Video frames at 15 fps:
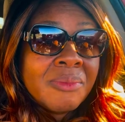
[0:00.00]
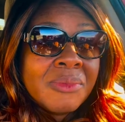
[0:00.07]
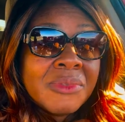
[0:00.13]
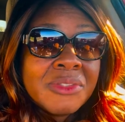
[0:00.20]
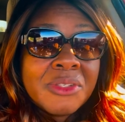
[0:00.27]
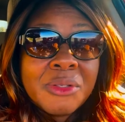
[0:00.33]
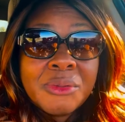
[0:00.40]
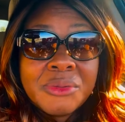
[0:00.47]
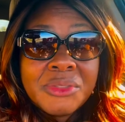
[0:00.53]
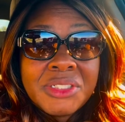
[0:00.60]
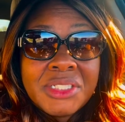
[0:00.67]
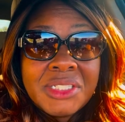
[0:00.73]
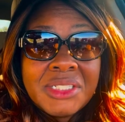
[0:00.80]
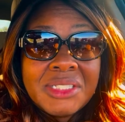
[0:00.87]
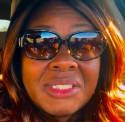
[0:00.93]
So
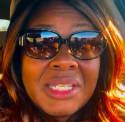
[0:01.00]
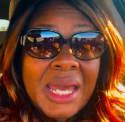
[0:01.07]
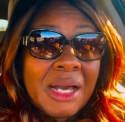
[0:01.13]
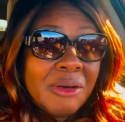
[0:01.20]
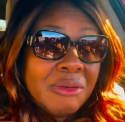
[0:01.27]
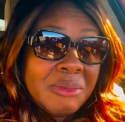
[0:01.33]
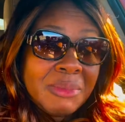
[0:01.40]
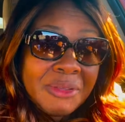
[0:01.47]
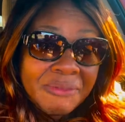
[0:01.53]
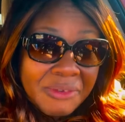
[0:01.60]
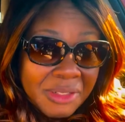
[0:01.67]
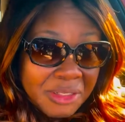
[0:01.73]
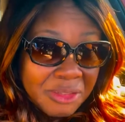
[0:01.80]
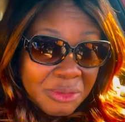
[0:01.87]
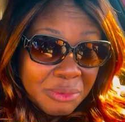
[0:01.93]
she's not going to be
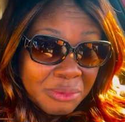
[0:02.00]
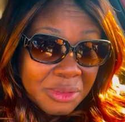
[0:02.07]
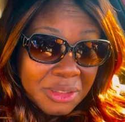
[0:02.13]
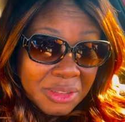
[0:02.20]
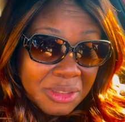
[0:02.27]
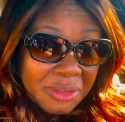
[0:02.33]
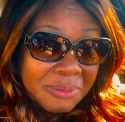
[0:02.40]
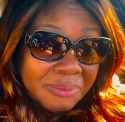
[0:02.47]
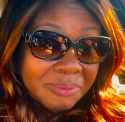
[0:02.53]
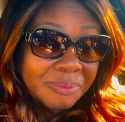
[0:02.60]
feeling too good.